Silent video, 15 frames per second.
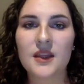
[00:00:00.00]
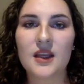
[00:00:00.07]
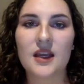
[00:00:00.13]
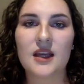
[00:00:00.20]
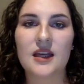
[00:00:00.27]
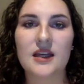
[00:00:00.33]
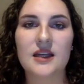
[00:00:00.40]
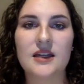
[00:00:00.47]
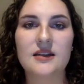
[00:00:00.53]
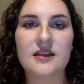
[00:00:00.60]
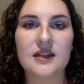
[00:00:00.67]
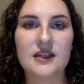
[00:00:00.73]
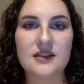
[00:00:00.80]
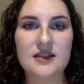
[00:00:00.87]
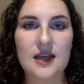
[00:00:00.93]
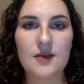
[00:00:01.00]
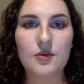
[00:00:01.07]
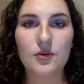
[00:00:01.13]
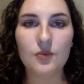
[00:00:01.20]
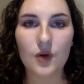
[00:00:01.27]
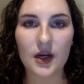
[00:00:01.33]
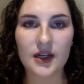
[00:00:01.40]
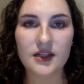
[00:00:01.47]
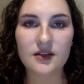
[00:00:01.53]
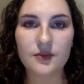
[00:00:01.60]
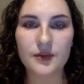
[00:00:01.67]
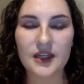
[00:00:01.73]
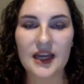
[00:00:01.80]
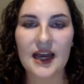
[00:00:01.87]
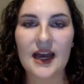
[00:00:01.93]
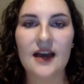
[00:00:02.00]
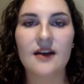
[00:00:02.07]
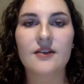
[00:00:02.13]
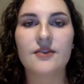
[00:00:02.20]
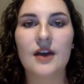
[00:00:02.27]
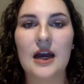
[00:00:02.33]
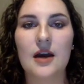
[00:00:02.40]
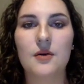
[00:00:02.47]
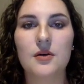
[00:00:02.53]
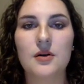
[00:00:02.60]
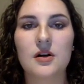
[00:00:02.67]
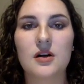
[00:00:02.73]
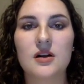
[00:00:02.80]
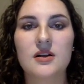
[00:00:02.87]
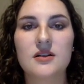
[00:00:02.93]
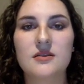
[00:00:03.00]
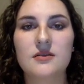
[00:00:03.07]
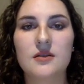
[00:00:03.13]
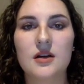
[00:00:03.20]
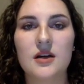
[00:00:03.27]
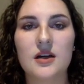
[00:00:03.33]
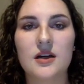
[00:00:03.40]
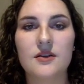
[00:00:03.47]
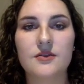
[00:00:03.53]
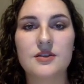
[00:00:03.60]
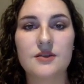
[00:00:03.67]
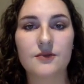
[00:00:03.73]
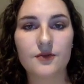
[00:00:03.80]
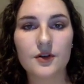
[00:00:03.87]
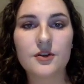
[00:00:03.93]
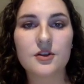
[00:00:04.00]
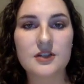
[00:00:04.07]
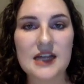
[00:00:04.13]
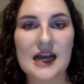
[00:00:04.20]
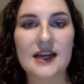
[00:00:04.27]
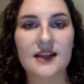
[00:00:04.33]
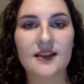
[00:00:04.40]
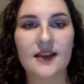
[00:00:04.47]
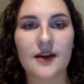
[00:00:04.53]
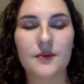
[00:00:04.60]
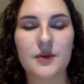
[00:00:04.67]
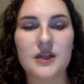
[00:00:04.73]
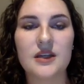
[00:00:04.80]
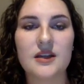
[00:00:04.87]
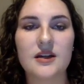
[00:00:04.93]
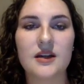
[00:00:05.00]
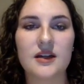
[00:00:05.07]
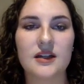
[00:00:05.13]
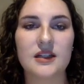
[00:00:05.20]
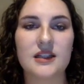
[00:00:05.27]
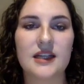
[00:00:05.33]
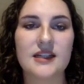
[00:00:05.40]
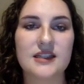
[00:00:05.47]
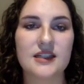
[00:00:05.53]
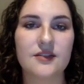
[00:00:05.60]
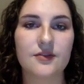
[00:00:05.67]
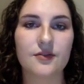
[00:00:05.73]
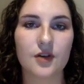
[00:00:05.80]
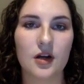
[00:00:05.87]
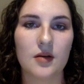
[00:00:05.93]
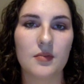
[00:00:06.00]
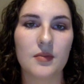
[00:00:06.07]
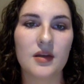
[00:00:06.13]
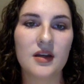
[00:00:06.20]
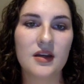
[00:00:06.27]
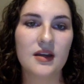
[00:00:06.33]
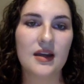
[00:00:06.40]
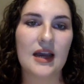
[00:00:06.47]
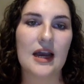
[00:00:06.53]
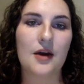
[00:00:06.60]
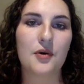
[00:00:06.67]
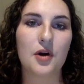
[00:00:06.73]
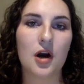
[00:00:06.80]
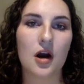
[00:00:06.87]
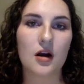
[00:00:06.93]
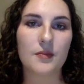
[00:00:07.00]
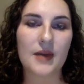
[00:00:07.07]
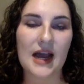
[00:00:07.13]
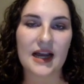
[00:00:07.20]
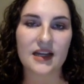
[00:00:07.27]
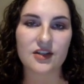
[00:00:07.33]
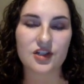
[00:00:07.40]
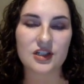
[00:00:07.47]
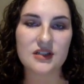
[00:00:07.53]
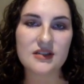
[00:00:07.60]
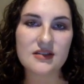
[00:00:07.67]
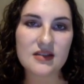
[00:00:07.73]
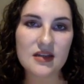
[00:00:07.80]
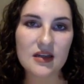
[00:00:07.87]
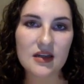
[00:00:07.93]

And in table 1, we have our some further data that we collected from our R packages.